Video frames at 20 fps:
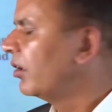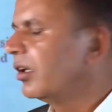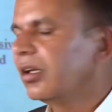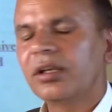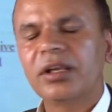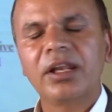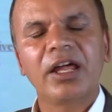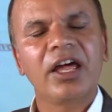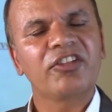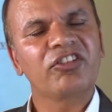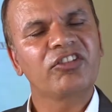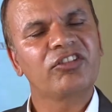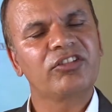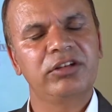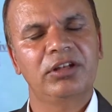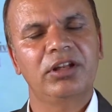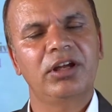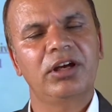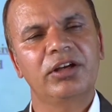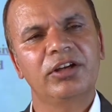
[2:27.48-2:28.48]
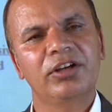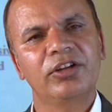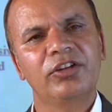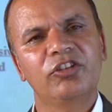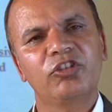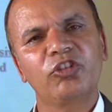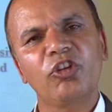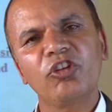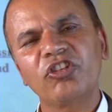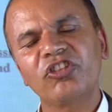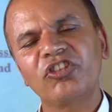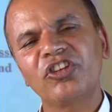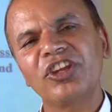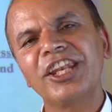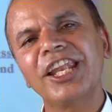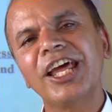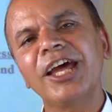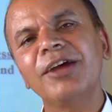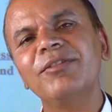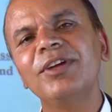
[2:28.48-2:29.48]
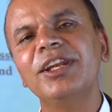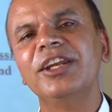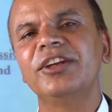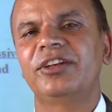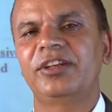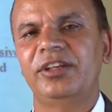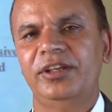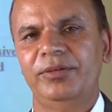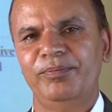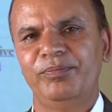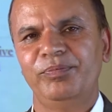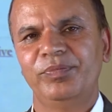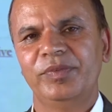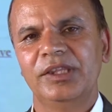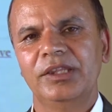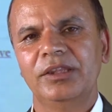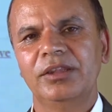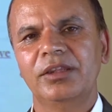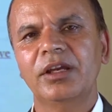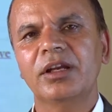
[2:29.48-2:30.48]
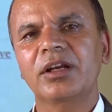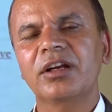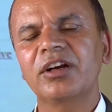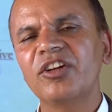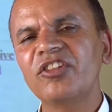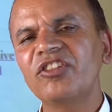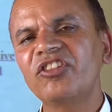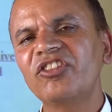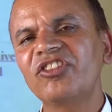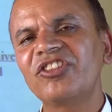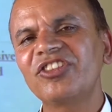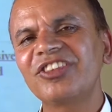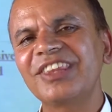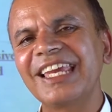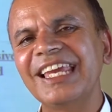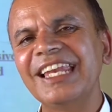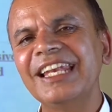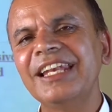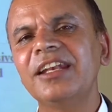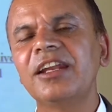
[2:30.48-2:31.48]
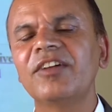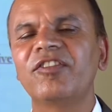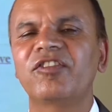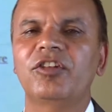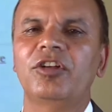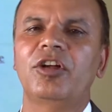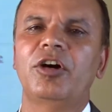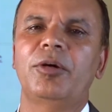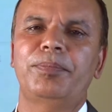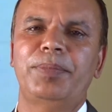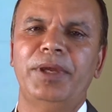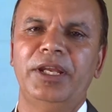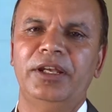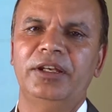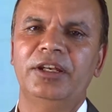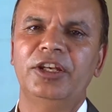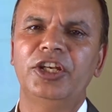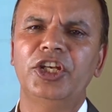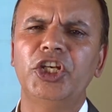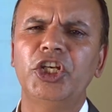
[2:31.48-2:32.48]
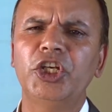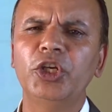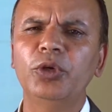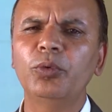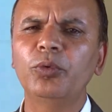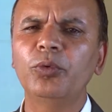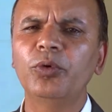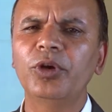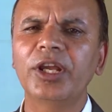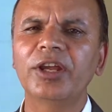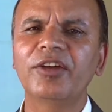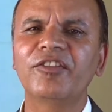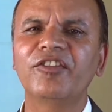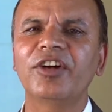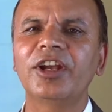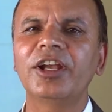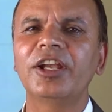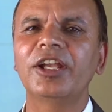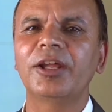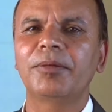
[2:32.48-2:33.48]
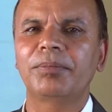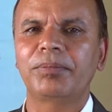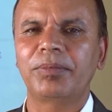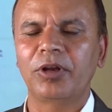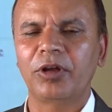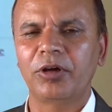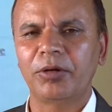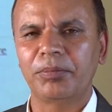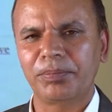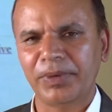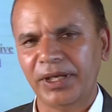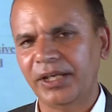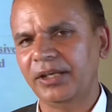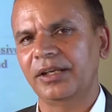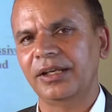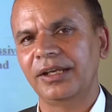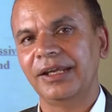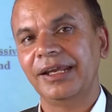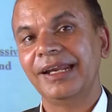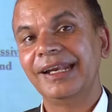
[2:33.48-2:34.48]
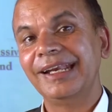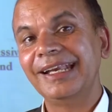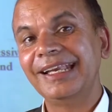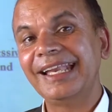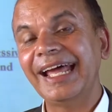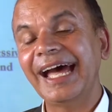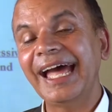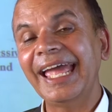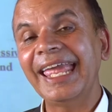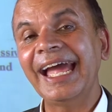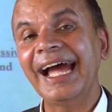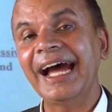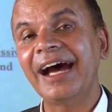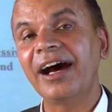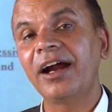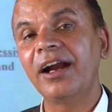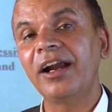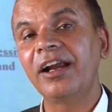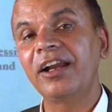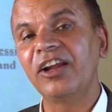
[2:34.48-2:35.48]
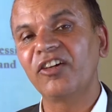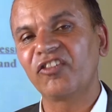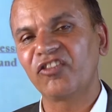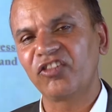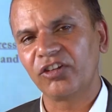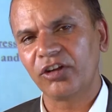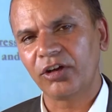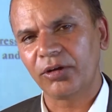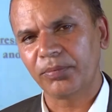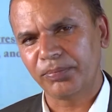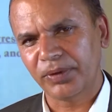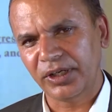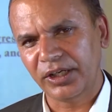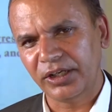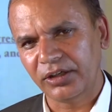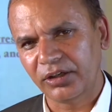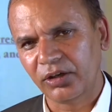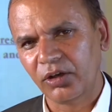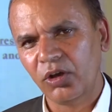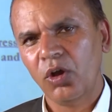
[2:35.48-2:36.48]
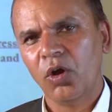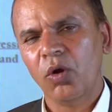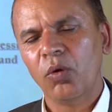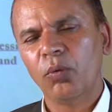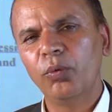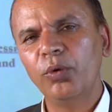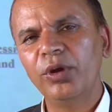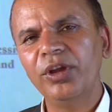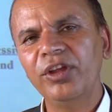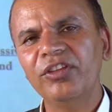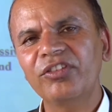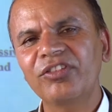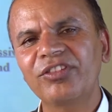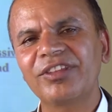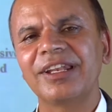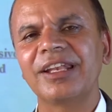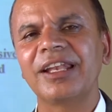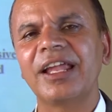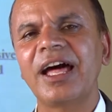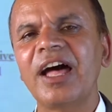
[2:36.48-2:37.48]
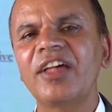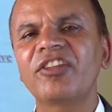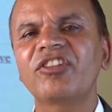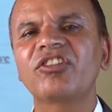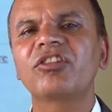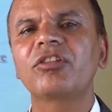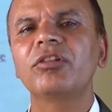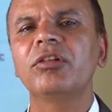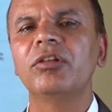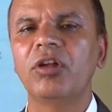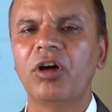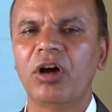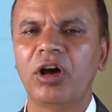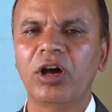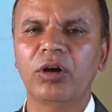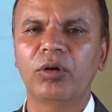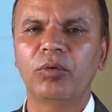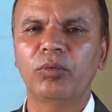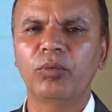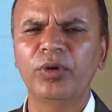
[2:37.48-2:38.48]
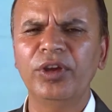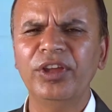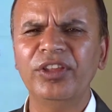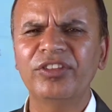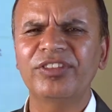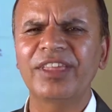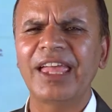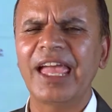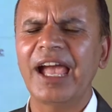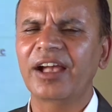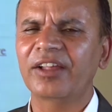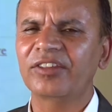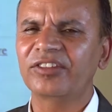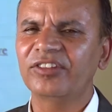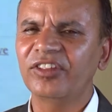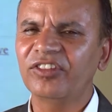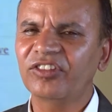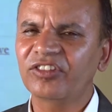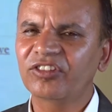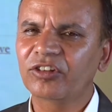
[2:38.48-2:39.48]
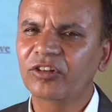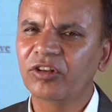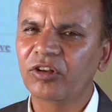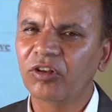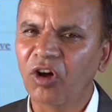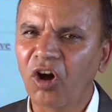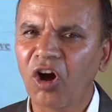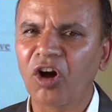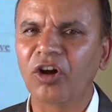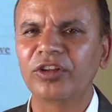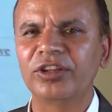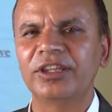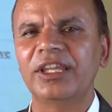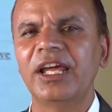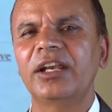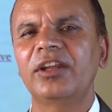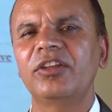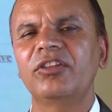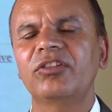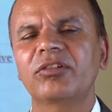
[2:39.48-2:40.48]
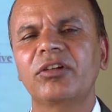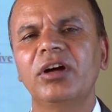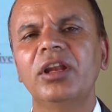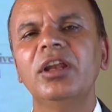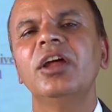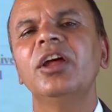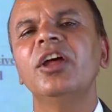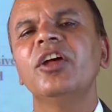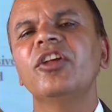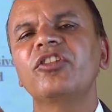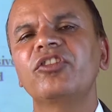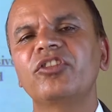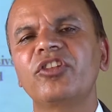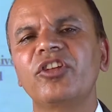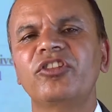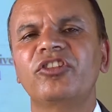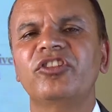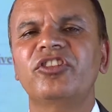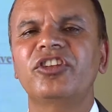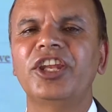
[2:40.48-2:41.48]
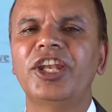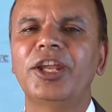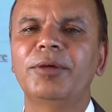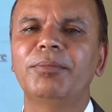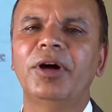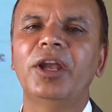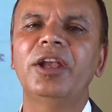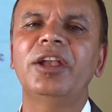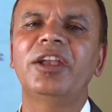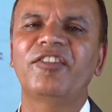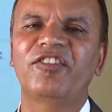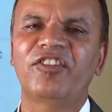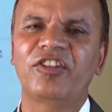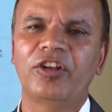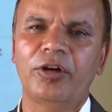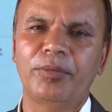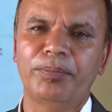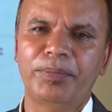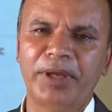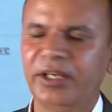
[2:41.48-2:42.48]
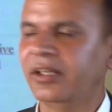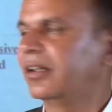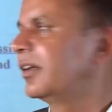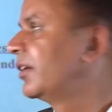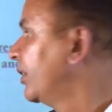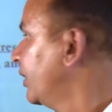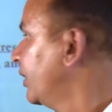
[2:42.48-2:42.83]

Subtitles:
lasts long, sustainability, the constant development, durable development, die-hard development, which lasts long, which exists long, that is called sustainable development.